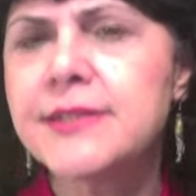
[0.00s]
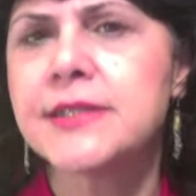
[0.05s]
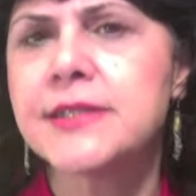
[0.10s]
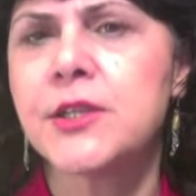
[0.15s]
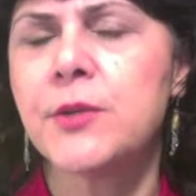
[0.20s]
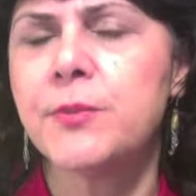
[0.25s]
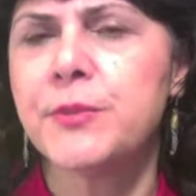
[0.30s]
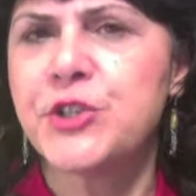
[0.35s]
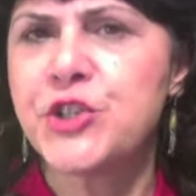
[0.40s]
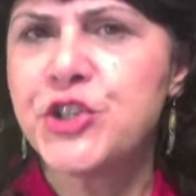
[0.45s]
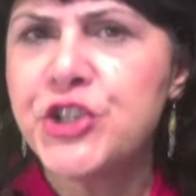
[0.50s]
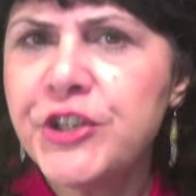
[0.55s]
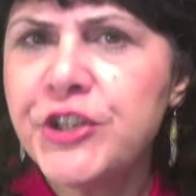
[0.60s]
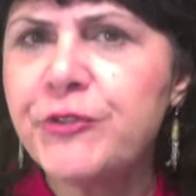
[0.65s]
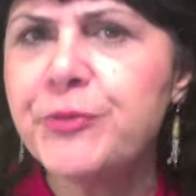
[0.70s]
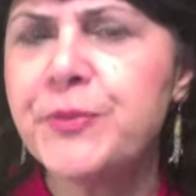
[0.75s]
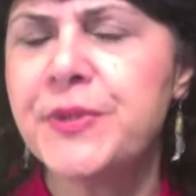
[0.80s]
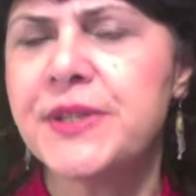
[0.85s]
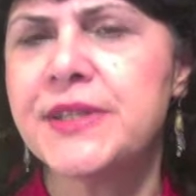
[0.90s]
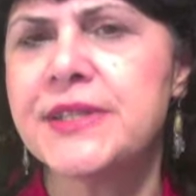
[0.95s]
some
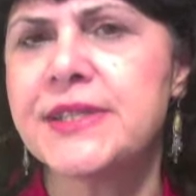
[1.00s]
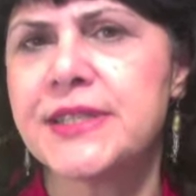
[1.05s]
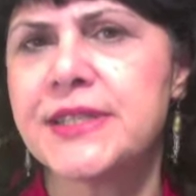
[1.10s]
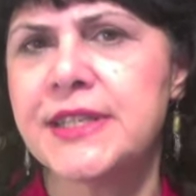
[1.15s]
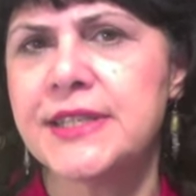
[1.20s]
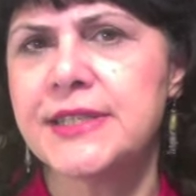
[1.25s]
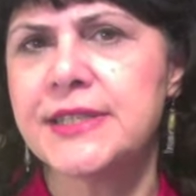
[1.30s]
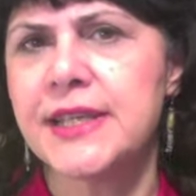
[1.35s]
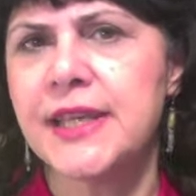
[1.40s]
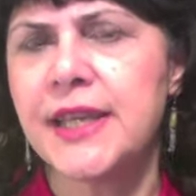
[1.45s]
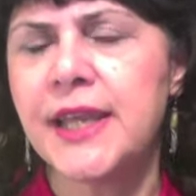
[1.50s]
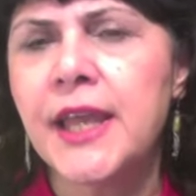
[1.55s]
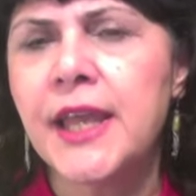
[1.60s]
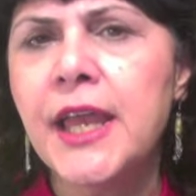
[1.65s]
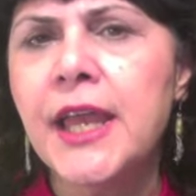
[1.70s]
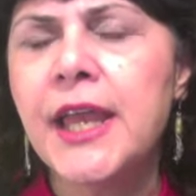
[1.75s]
achievements in the